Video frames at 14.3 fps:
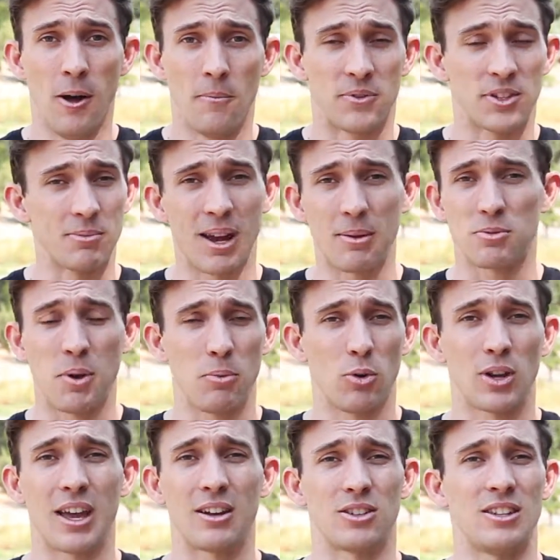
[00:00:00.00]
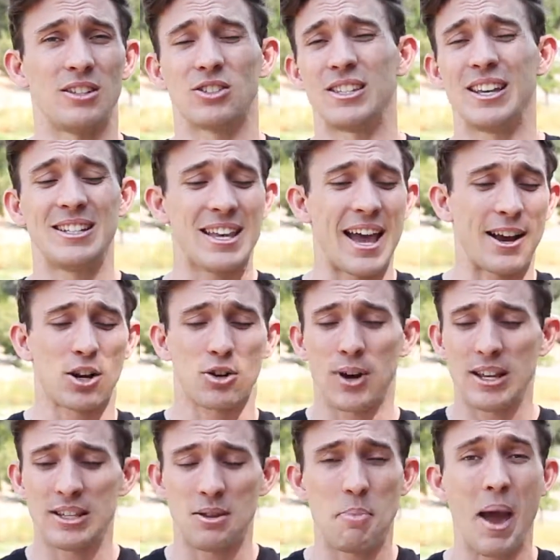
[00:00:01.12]
Sometimes people get into these zigzag
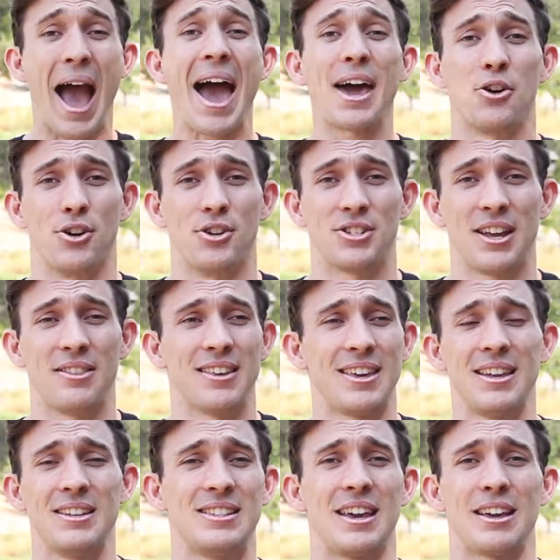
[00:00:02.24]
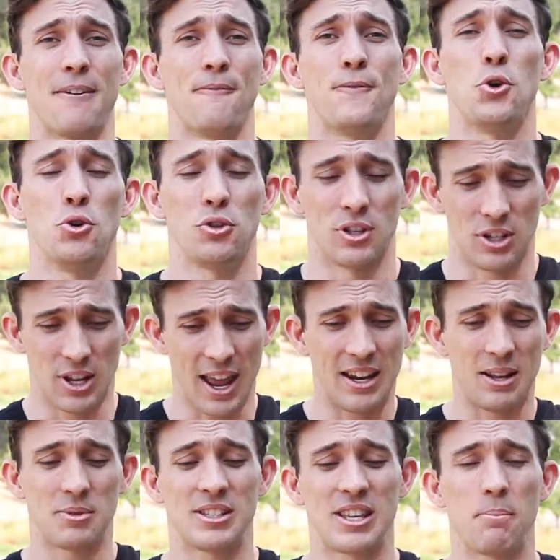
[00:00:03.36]
crazy patterns and the kids get confused and end
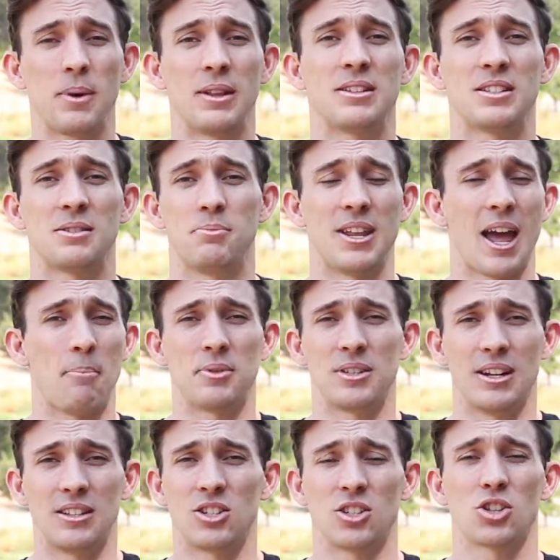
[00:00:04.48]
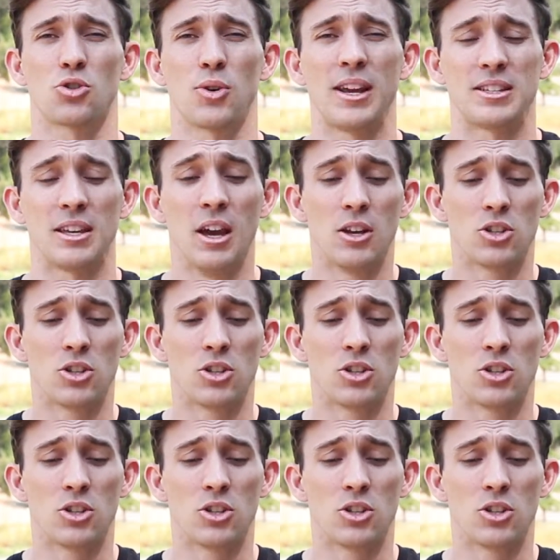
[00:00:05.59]
up skipping steps, and it's just crazy.